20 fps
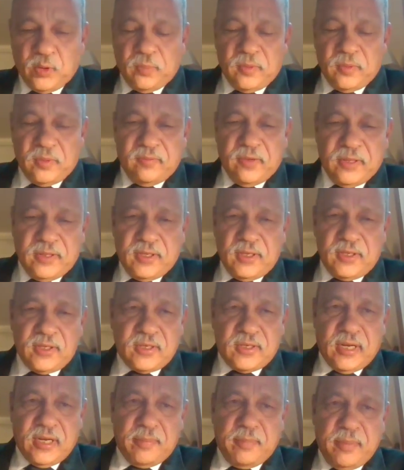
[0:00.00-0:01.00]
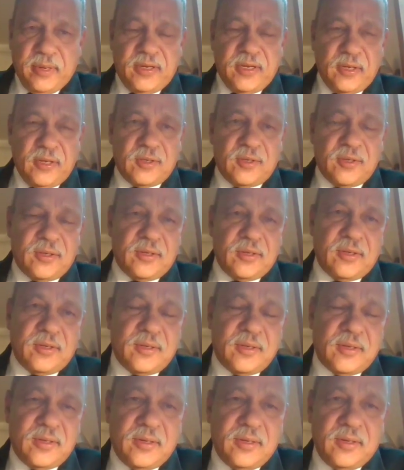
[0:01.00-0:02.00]
So with this, let me just
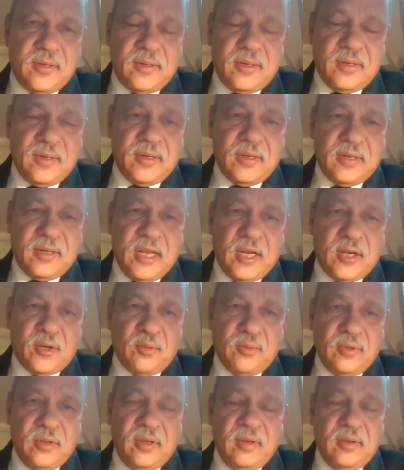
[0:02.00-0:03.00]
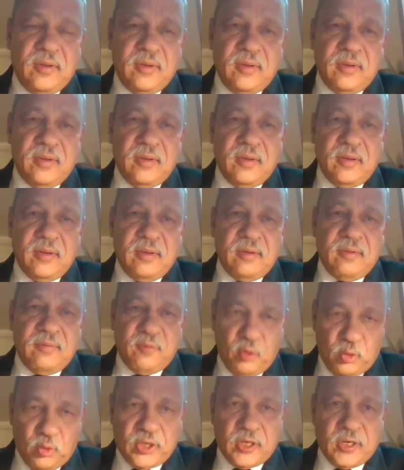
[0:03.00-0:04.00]
take to the
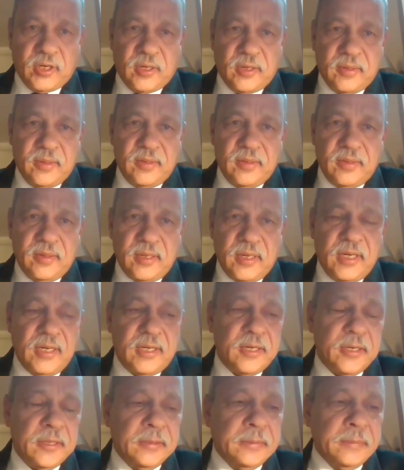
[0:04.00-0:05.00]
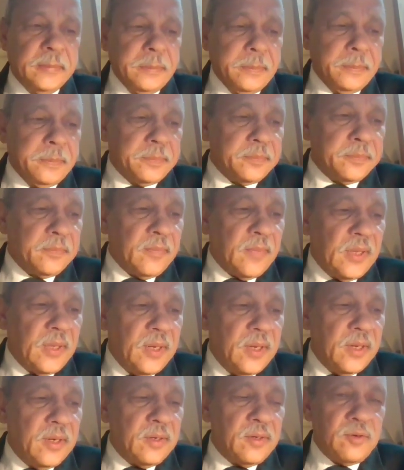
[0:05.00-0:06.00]
future, right?
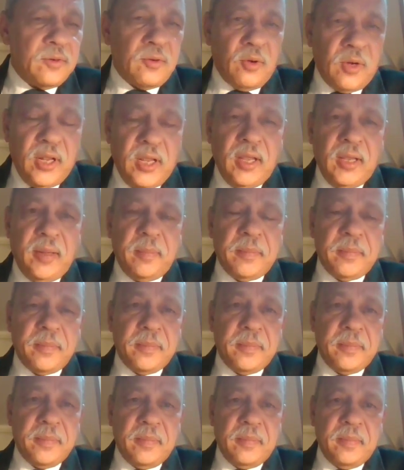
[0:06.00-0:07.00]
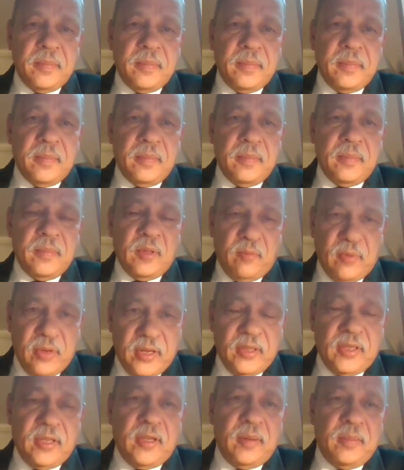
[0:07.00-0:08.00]
Today, the
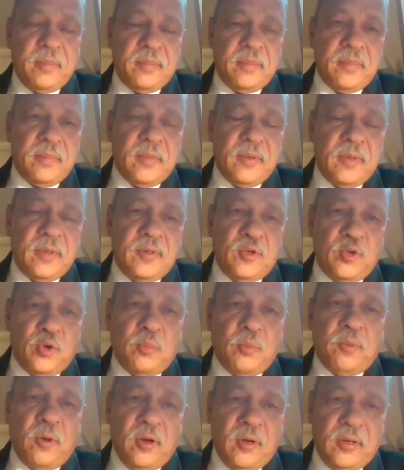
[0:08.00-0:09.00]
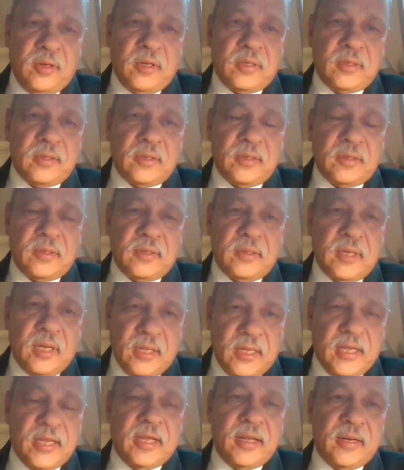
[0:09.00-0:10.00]
way the geopolitics
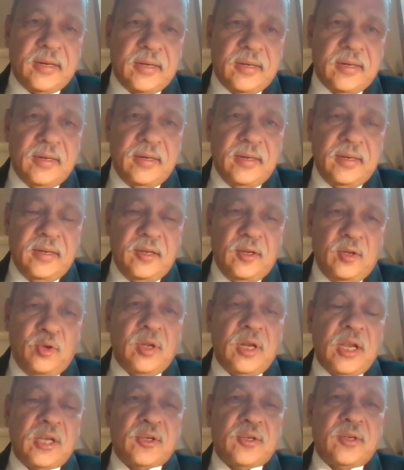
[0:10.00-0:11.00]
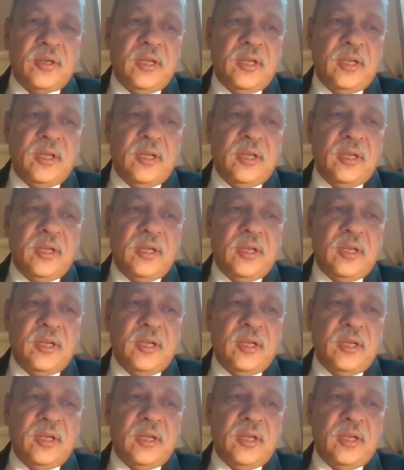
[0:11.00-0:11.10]
are there, you are